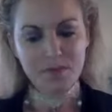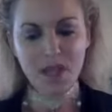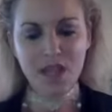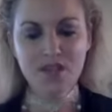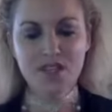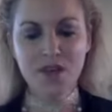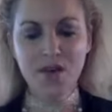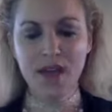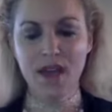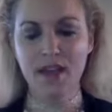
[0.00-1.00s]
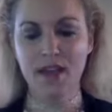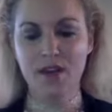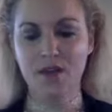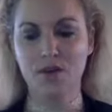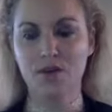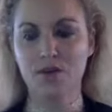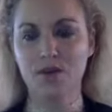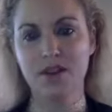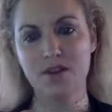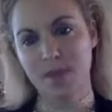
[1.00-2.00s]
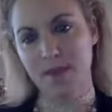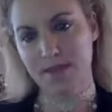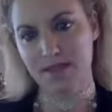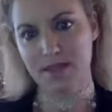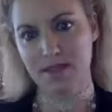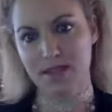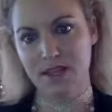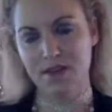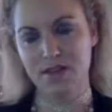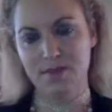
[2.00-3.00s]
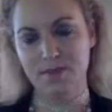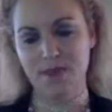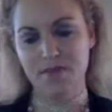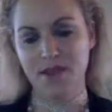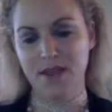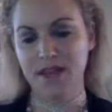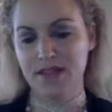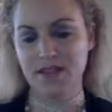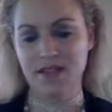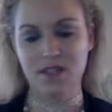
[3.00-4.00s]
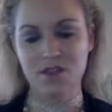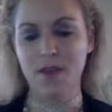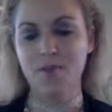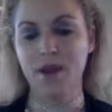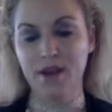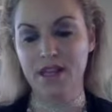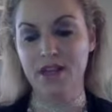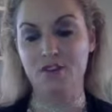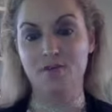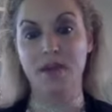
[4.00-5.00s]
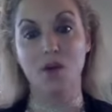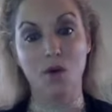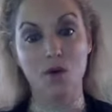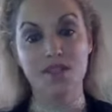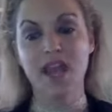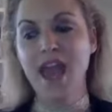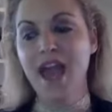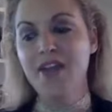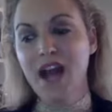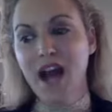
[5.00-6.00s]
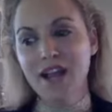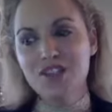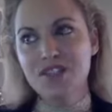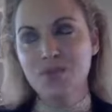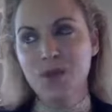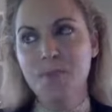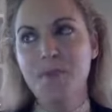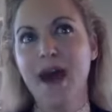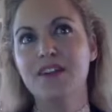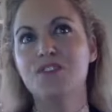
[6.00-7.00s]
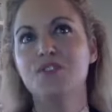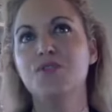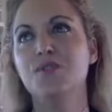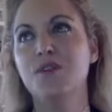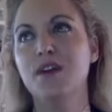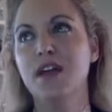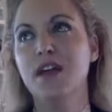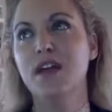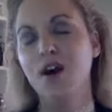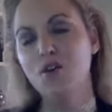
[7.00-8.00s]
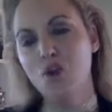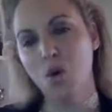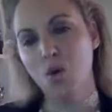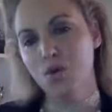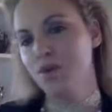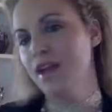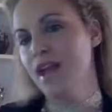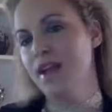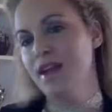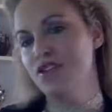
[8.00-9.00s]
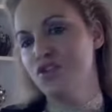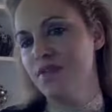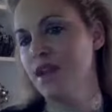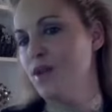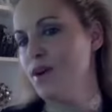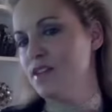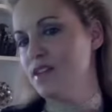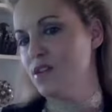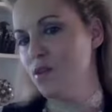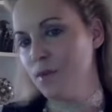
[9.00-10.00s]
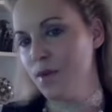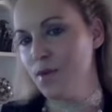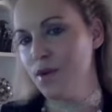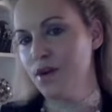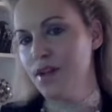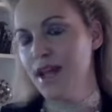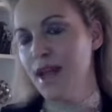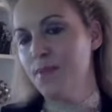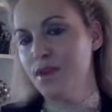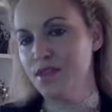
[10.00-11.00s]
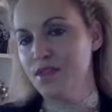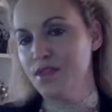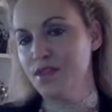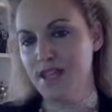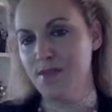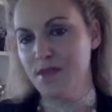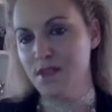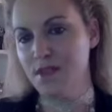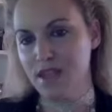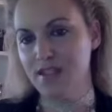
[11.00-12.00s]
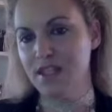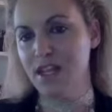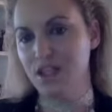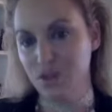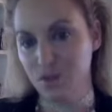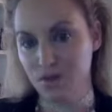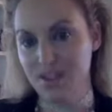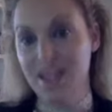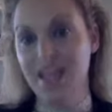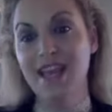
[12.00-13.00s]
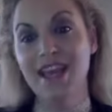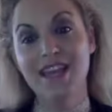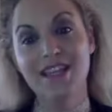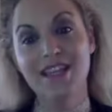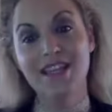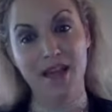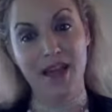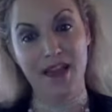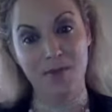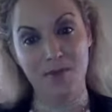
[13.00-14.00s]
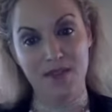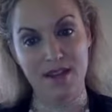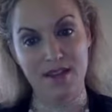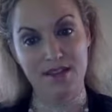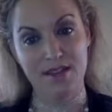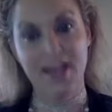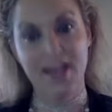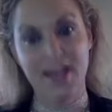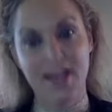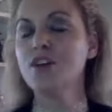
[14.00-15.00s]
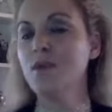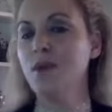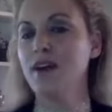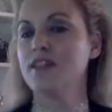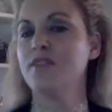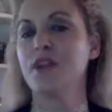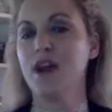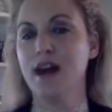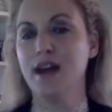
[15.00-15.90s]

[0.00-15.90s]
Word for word: and you say, okay, you know, here's my business, here's my finances, here's my priority, here's my goals. And then I just went back to how goal-oriented and driven I was in the corporate world. And I put those same things that I used into play with this. And it just took me a while because I forgot.